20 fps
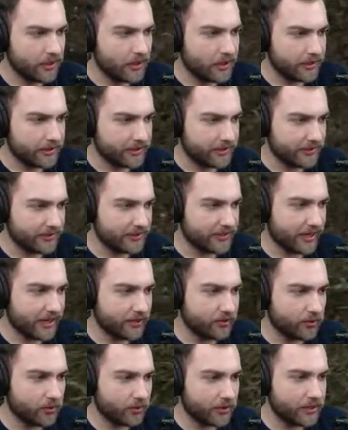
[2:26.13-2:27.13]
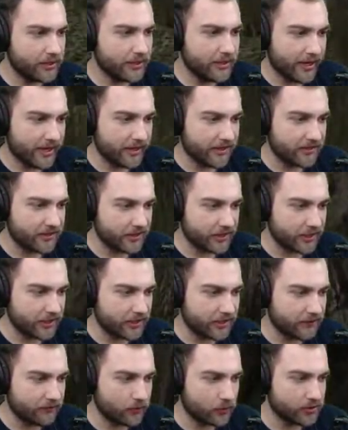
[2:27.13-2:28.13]
this category has a
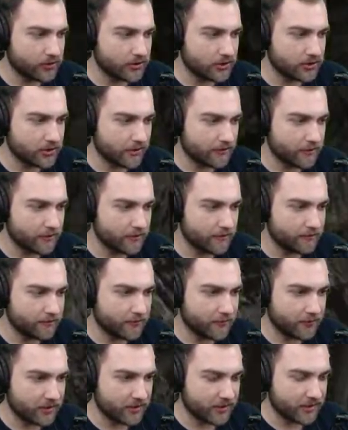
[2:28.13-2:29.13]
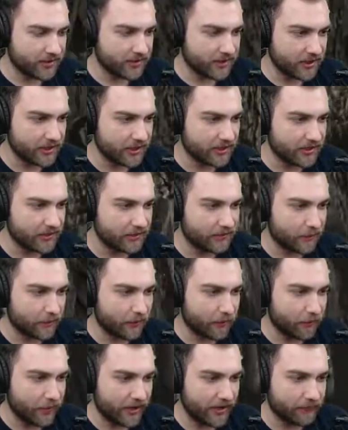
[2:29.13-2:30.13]
difficulty adjustment because it is
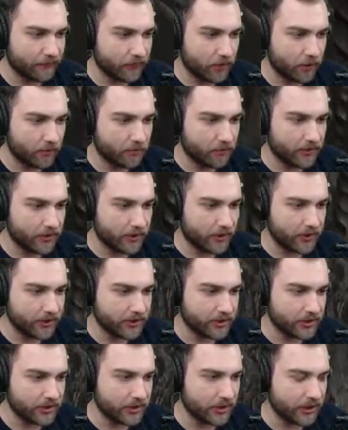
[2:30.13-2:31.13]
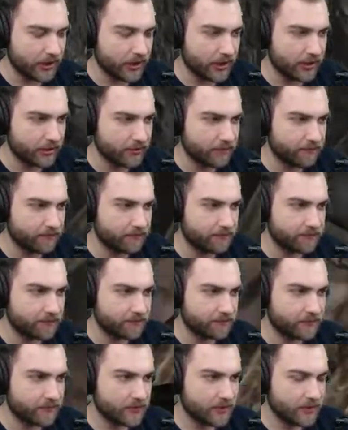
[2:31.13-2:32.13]
by default put on the
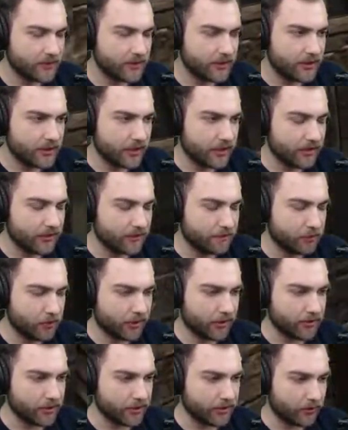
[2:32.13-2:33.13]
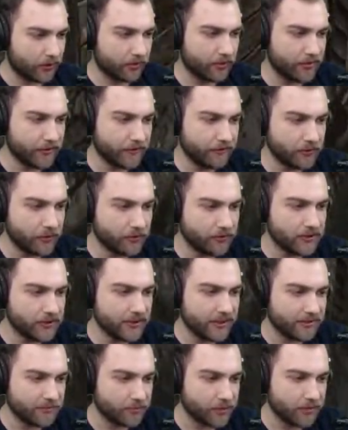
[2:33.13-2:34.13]
normal difficulty
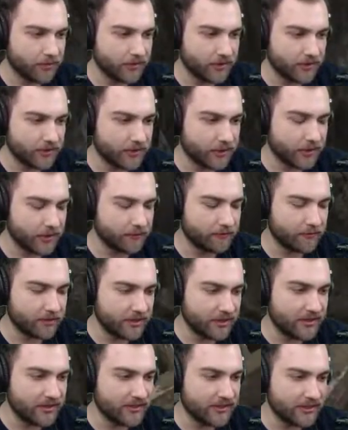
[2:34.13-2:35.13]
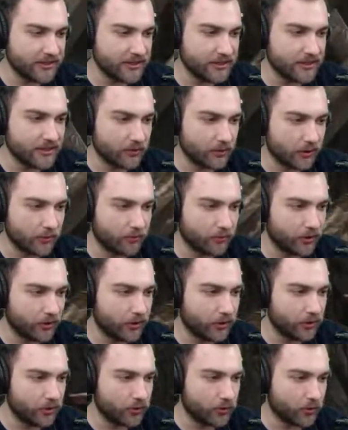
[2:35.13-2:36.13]
as opposed to easy or
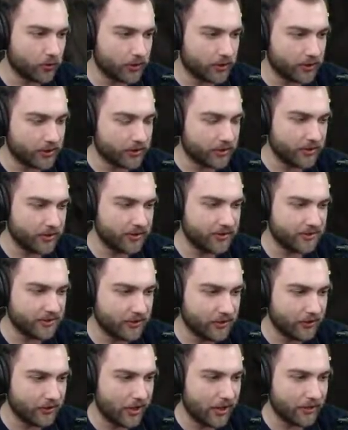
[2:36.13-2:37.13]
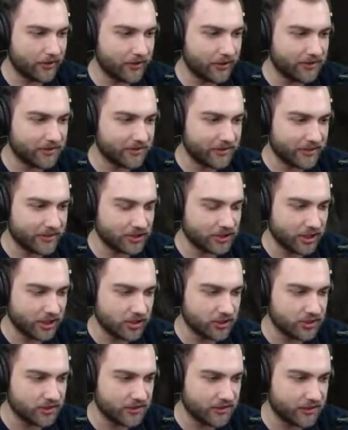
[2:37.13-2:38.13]
pro, where there is a lot less like
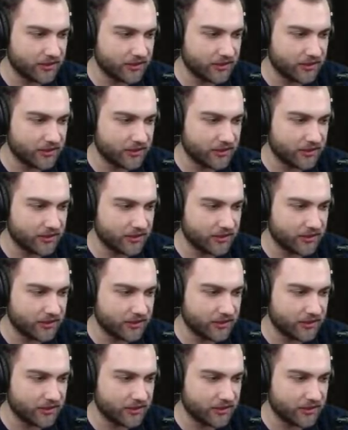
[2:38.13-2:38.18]
changes in the